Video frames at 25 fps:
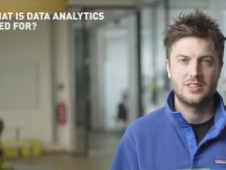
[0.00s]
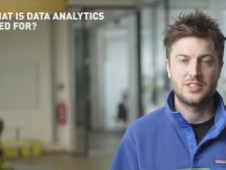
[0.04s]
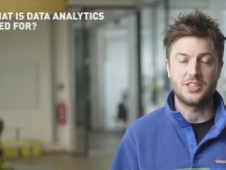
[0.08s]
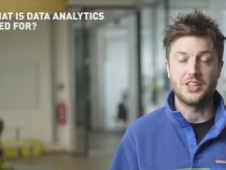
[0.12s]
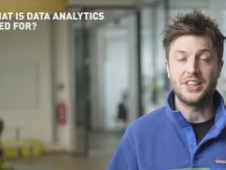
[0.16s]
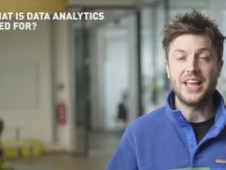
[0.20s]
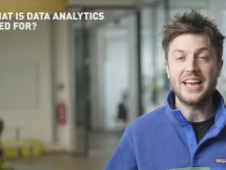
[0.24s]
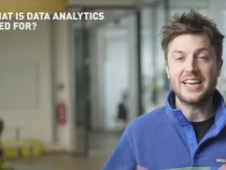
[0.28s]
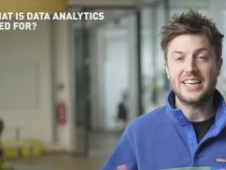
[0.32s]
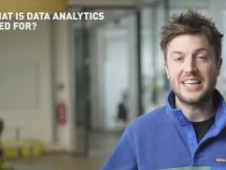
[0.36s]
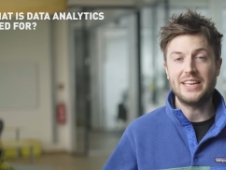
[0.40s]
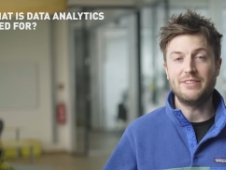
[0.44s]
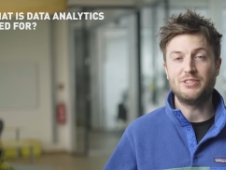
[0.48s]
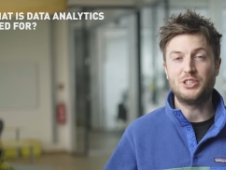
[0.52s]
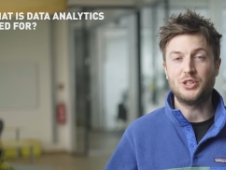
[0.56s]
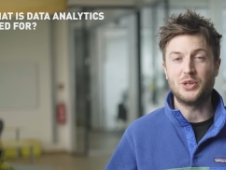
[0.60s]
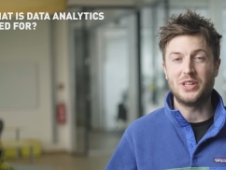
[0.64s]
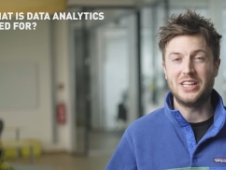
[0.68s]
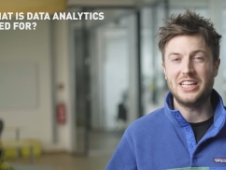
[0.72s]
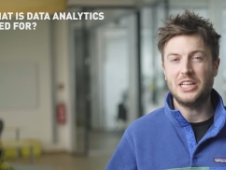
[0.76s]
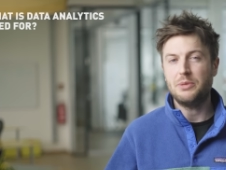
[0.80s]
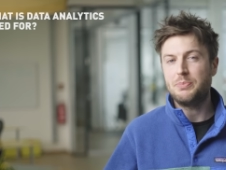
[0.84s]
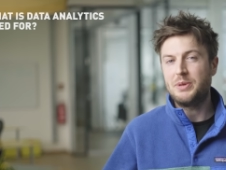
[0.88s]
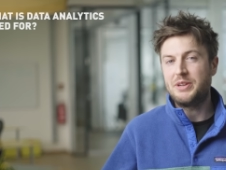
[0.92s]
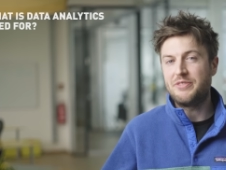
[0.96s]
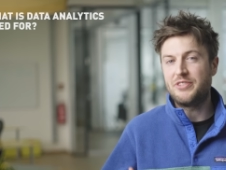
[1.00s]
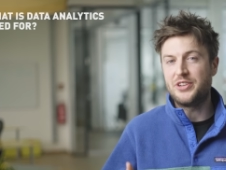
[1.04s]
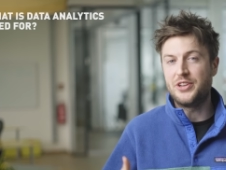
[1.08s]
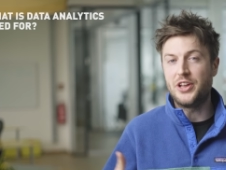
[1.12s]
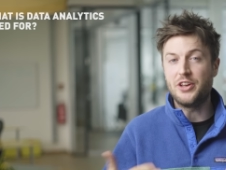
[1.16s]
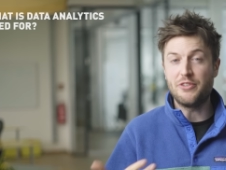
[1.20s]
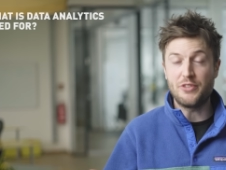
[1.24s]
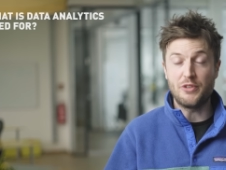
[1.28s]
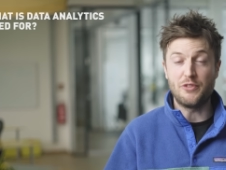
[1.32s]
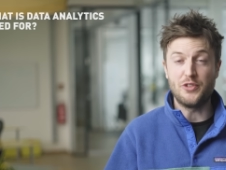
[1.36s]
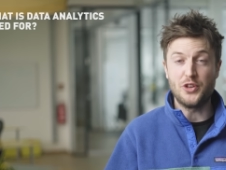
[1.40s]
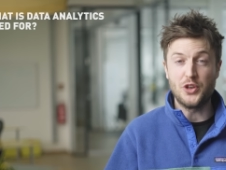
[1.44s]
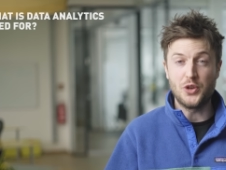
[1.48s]
So that gives you a little bit of an
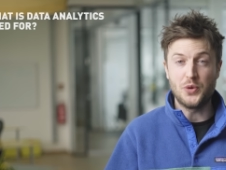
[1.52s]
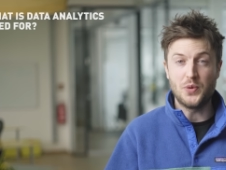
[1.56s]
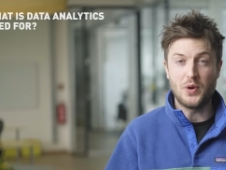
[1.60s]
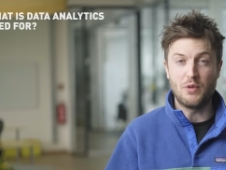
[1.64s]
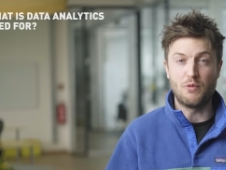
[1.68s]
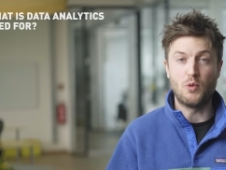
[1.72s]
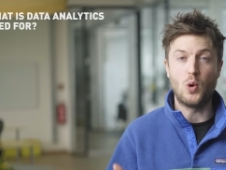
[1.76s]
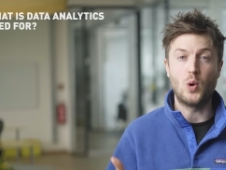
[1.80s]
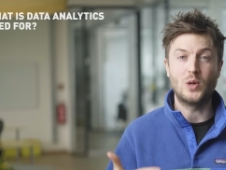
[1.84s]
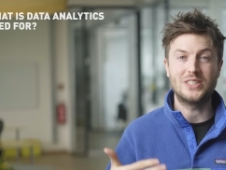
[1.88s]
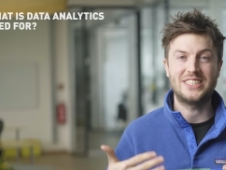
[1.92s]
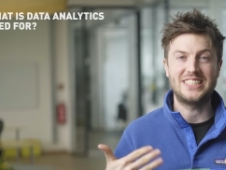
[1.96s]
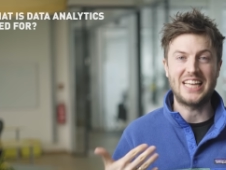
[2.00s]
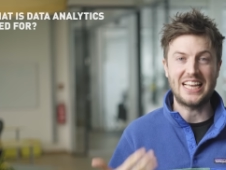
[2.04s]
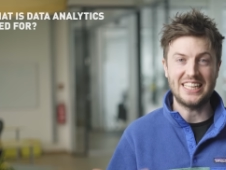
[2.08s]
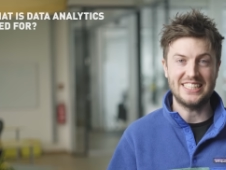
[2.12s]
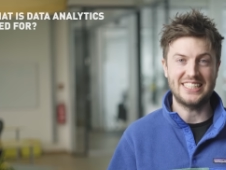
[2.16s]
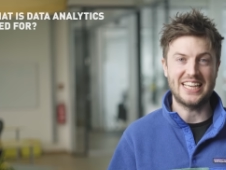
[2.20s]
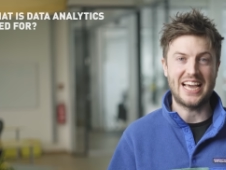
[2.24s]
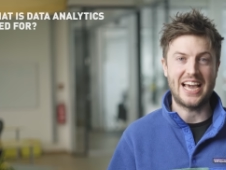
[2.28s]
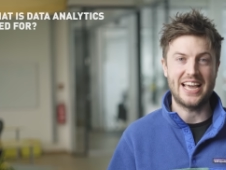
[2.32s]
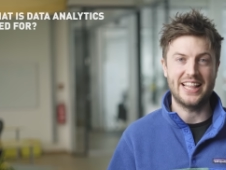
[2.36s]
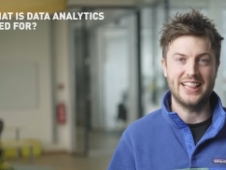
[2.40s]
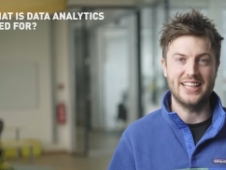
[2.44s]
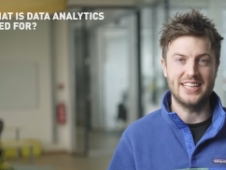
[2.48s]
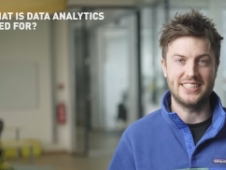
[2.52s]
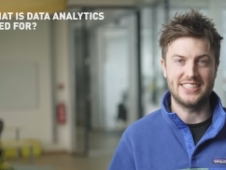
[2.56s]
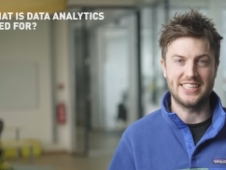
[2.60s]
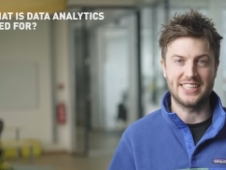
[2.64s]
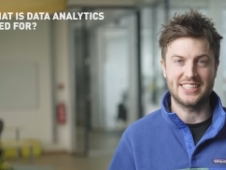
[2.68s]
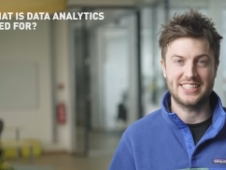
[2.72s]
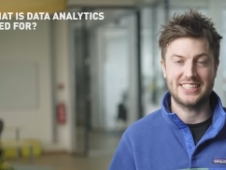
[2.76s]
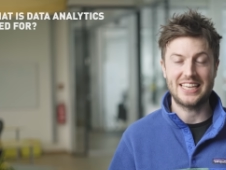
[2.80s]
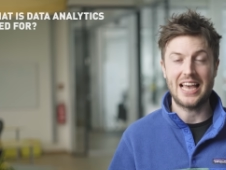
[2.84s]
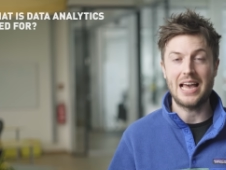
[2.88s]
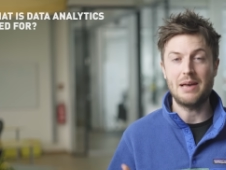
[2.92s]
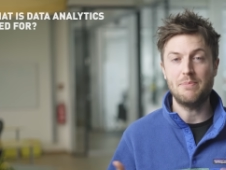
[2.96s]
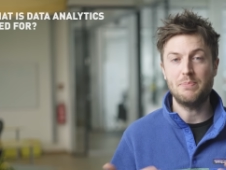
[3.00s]
overview of what data
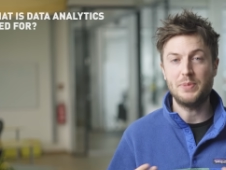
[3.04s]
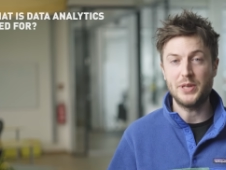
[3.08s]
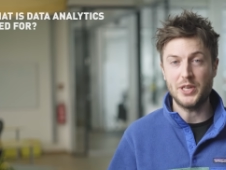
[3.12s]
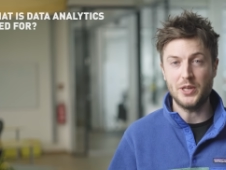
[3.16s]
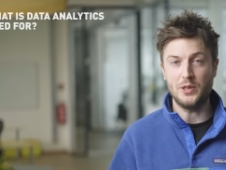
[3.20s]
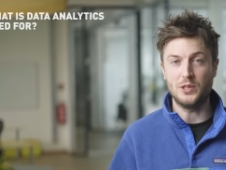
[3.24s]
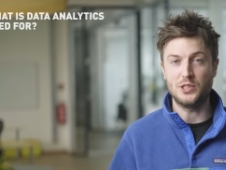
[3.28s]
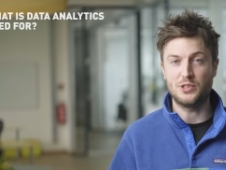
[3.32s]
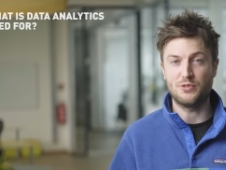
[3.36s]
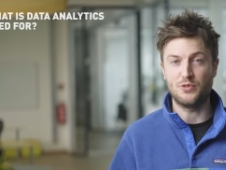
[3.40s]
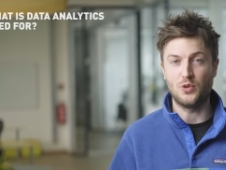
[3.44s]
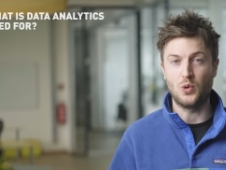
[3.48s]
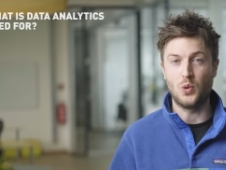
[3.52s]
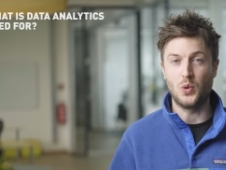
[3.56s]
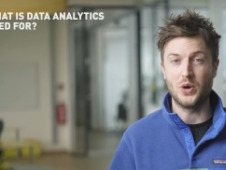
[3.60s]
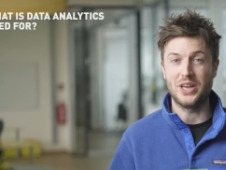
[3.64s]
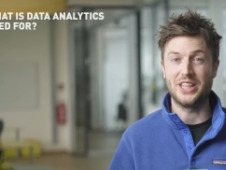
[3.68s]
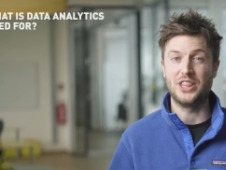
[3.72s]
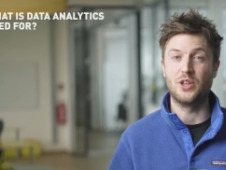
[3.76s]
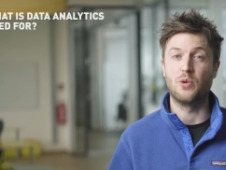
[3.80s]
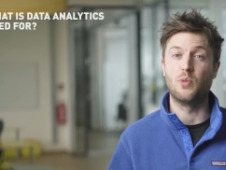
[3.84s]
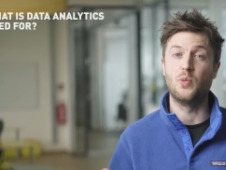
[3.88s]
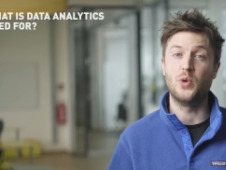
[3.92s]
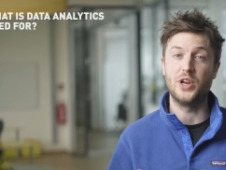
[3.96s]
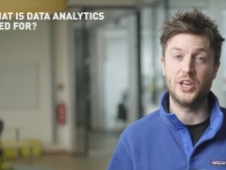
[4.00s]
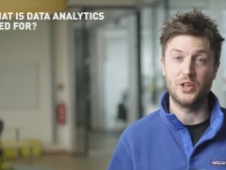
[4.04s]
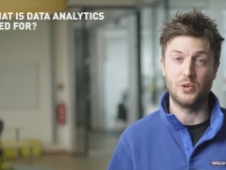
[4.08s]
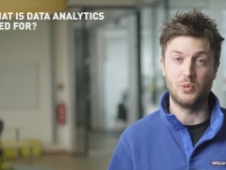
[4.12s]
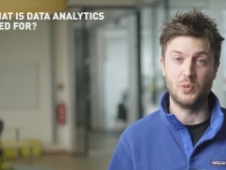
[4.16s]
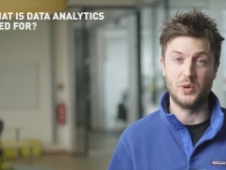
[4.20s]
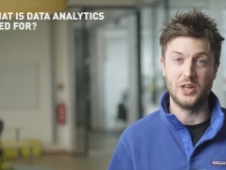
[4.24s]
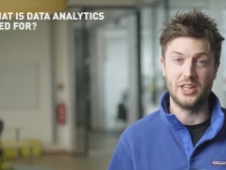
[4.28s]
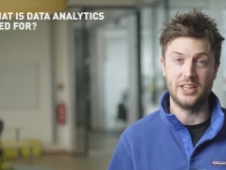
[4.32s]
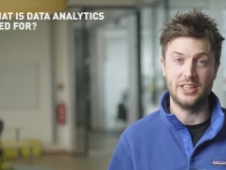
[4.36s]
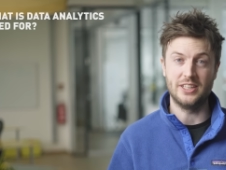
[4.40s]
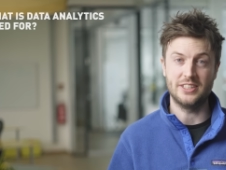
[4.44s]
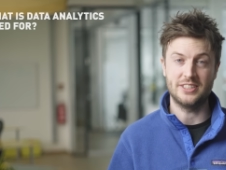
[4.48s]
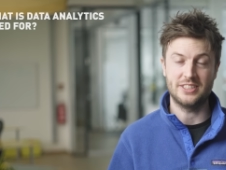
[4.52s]
analytics can be used for in the real
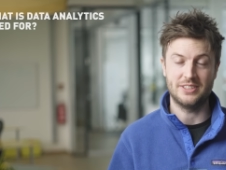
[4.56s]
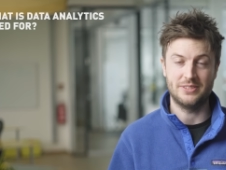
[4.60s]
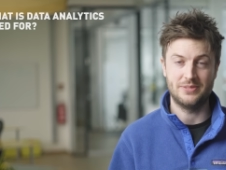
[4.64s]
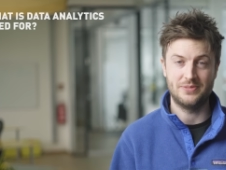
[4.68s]
world.